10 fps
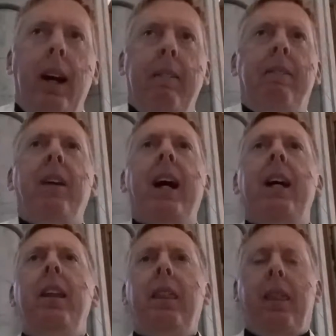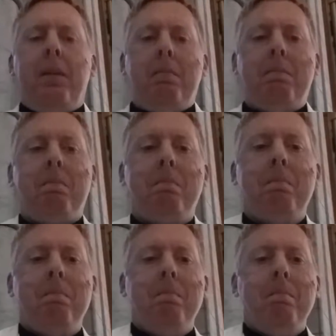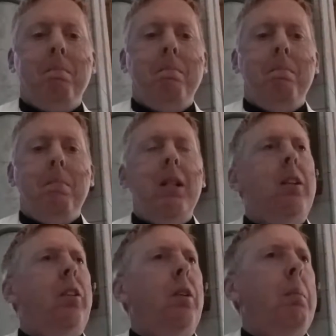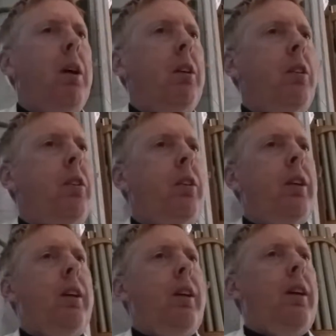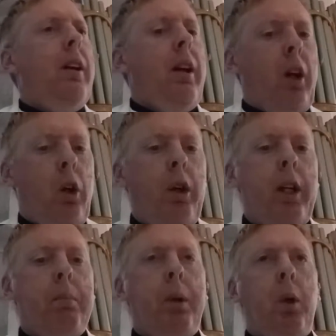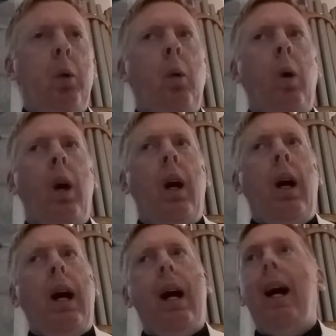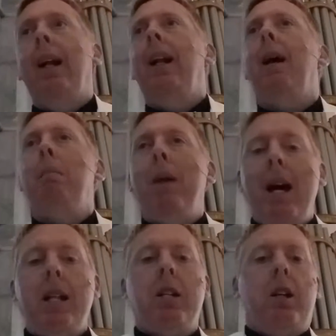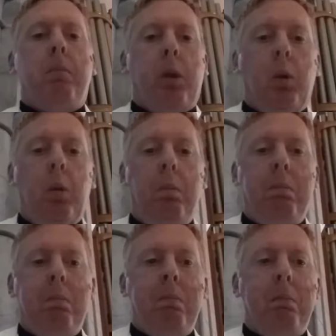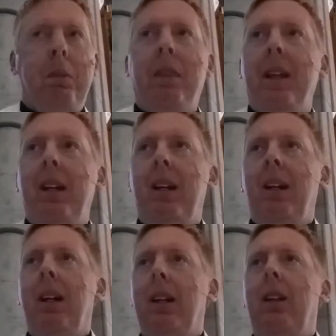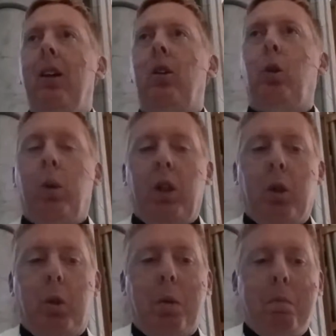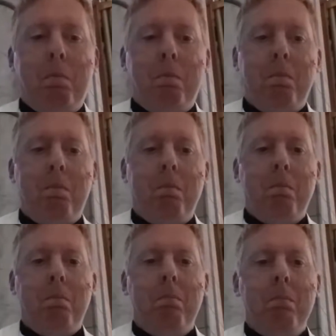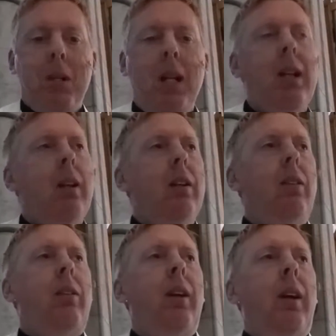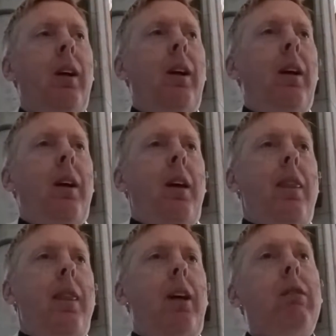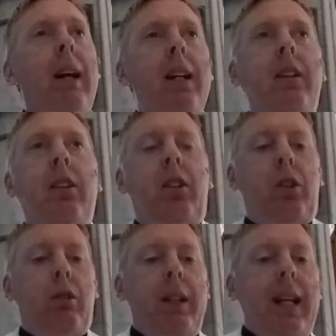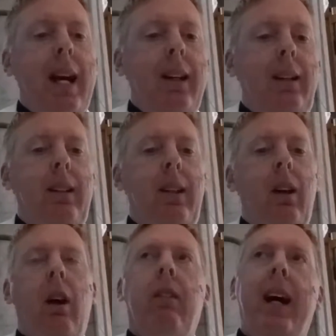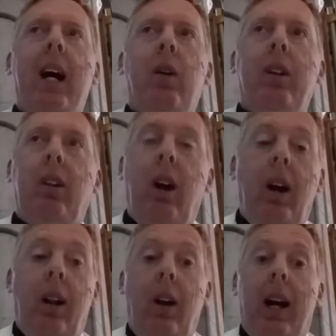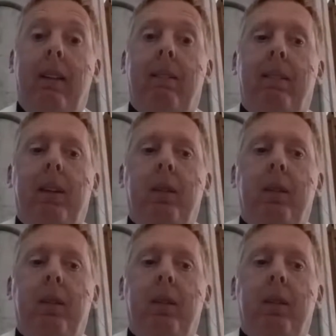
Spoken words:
Our faith is the most incredible, unimaginable thing in this world. It is the greatest reality of our entire life.